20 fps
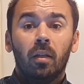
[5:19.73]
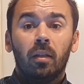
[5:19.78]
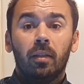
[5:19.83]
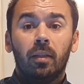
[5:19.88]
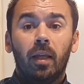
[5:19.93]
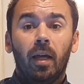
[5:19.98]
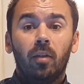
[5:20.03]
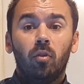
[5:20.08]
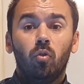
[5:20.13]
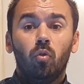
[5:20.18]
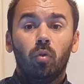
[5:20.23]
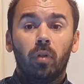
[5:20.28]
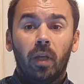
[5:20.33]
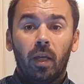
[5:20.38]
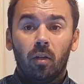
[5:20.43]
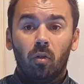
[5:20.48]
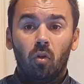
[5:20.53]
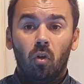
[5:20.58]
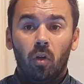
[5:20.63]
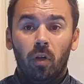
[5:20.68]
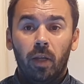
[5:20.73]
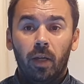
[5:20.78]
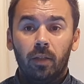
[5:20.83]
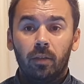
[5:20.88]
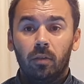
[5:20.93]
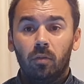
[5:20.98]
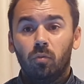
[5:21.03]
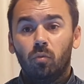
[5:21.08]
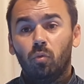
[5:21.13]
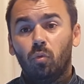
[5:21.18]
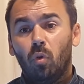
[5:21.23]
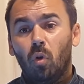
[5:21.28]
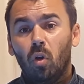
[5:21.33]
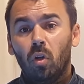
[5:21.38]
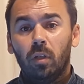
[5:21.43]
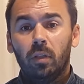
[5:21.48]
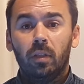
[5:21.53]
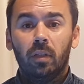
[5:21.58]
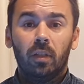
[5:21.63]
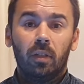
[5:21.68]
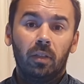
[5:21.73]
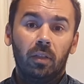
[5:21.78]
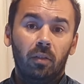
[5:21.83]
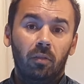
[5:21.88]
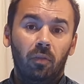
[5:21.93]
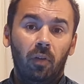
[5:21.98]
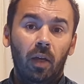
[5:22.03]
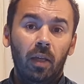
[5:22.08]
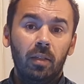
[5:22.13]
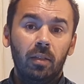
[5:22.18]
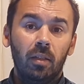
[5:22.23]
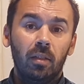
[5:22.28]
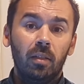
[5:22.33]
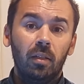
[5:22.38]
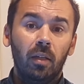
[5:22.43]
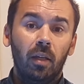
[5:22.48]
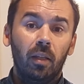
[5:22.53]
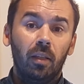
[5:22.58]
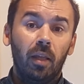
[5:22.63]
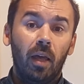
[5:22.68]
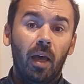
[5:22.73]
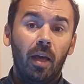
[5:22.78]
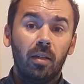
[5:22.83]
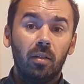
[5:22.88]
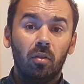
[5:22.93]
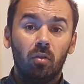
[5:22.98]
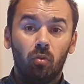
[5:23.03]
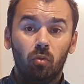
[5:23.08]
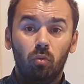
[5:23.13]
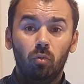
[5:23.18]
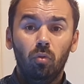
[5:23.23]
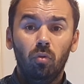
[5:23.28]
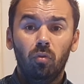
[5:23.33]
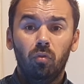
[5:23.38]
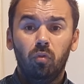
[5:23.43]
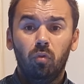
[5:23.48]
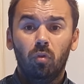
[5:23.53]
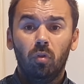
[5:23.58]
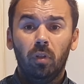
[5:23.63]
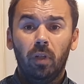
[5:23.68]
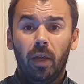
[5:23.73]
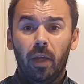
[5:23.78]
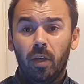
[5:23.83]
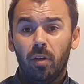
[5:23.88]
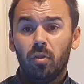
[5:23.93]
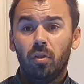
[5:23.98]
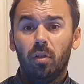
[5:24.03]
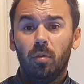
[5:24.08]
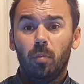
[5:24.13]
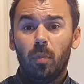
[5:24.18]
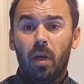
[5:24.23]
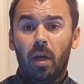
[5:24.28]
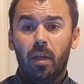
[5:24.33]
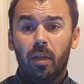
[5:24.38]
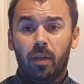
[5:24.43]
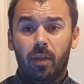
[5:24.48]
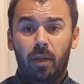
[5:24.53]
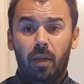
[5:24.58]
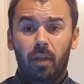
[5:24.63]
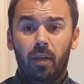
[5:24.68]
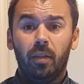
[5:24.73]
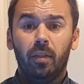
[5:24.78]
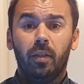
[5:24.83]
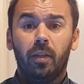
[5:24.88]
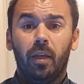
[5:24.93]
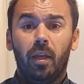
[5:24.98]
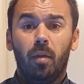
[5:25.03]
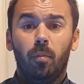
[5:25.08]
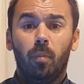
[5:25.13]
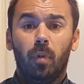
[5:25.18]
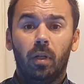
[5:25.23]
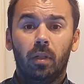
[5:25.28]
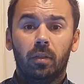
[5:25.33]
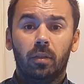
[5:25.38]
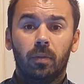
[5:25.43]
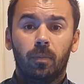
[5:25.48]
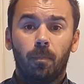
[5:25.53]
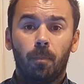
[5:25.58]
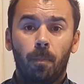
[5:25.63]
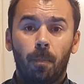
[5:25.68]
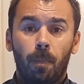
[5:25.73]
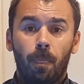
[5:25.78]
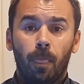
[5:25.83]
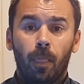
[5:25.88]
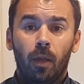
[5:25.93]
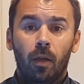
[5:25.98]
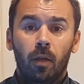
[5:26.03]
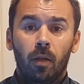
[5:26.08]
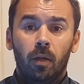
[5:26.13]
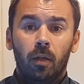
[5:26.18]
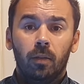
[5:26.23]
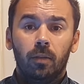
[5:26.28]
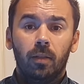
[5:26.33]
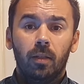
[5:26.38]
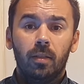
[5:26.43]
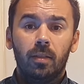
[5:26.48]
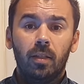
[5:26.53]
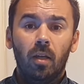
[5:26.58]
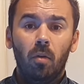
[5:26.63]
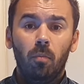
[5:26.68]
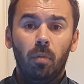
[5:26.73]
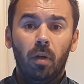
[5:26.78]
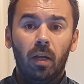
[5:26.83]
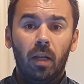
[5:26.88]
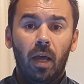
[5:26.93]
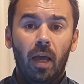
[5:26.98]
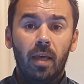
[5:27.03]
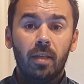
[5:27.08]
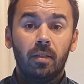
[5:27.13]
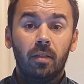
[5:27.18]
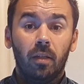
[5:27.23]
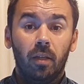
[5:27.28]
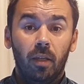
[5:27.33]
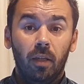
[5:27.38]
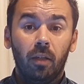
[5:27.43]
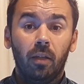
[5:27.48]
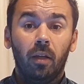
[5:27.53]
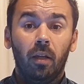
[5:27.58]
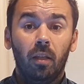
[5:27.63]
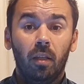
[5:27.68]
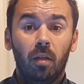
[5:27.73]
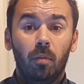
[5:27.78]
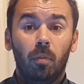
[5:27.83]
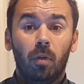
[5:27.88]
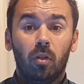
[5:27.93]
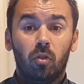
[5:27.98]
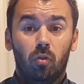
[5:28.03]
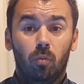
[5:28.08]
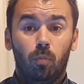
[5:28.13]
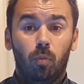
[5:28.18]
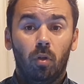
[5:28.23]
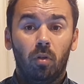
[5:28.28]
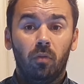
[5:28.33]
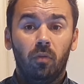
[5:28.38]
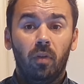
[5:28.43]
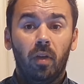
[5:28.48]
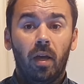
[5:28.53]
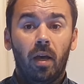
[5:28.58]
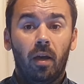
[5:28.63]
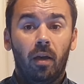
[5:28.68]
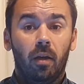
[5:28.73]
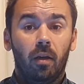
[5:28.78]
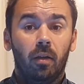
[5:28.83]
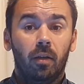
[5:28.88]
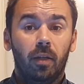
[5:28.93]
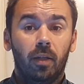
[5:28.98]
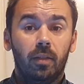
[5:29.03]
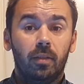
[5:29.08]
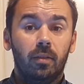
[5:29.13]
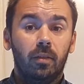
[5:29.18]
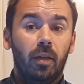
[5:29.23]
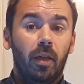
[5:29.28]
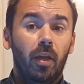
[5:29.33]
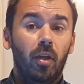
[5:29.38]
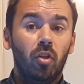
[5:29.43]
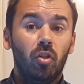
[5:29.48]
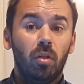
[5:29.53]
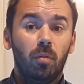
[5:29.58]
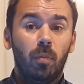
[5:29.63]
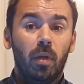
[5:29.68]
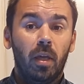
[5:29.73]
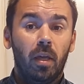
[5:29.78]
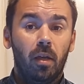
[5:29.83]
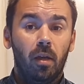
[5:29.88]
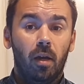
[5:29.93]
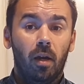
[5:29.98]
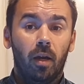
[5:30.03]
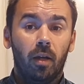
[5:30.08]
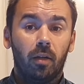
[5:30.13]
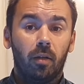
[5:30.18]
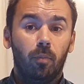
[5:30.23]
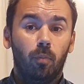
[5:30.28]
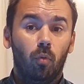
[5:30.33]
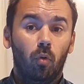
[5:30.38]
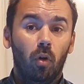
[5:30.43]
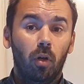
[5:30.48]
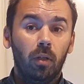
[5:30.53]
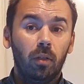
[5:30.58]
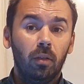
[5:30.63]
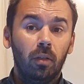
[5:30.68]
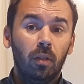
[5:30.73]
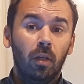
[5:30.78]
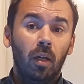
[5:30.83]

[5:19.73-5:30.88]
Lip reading: that you can connect to older devices, it has two full HDMI in cables. The soundbar has incredible support via its HDMI ARC port,